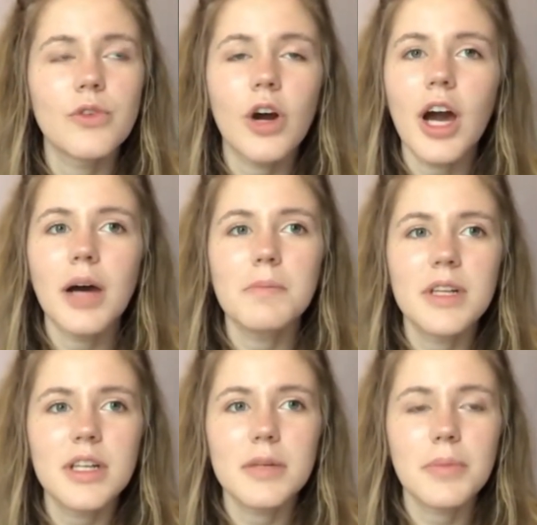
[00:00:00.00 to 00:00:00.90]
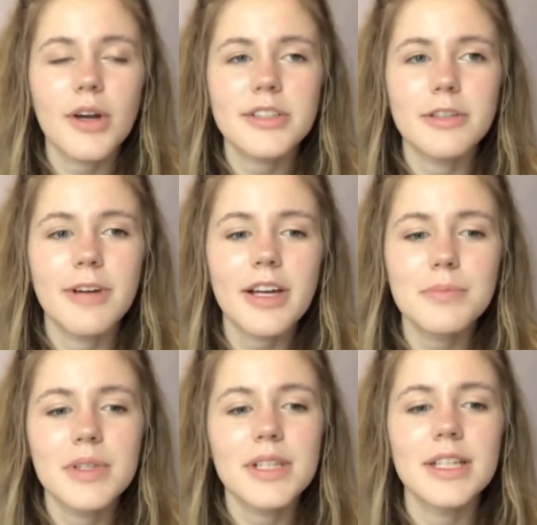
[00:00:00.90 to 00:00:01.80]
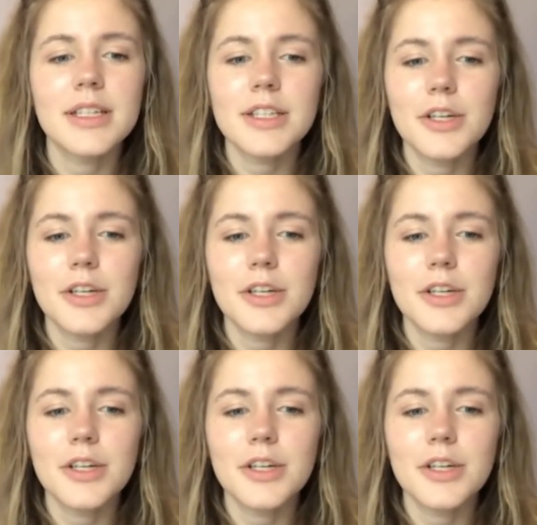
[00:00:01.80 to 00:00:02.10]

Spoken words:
for a hot minute in Parks at Rec, but like,